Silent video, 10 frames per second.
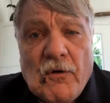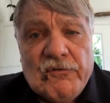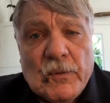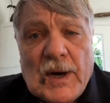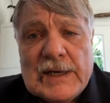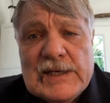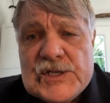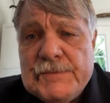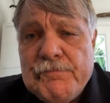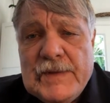
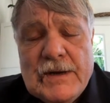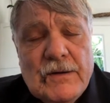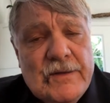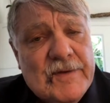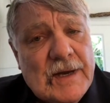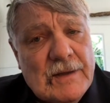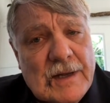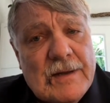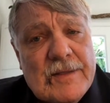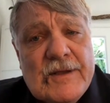overwatch, you've got a
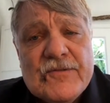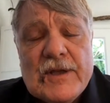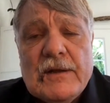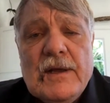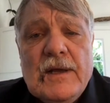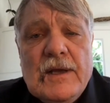lot of things that